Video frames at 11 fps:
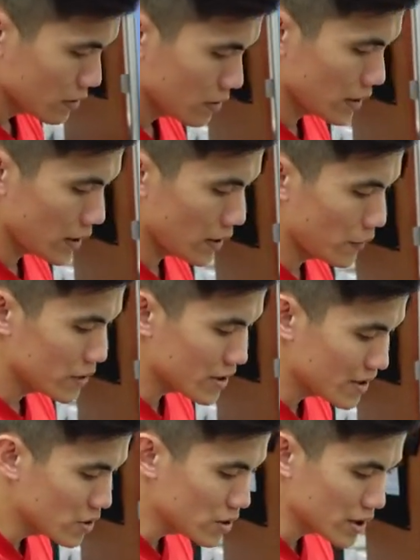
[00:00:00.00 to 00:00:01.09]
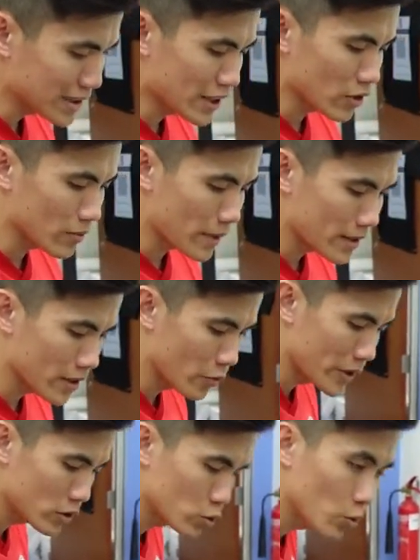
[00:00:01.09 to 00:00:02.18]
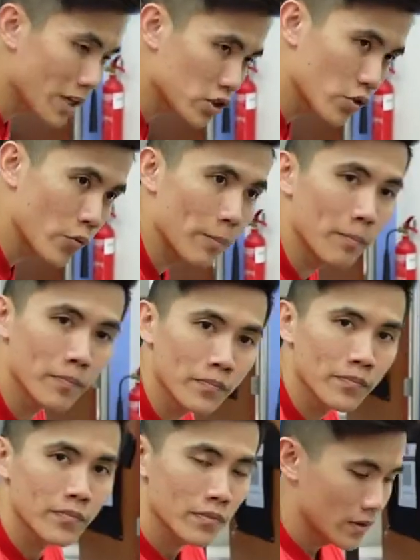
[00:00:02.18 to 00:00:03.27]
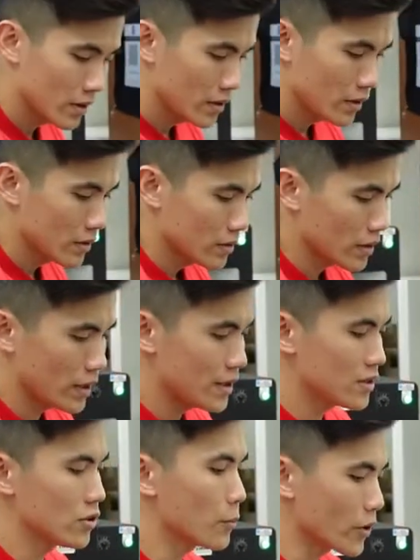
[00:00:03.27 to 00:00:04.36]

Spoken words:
okay, if you just use the silicone mat, there will be too much grip. Okay, it's not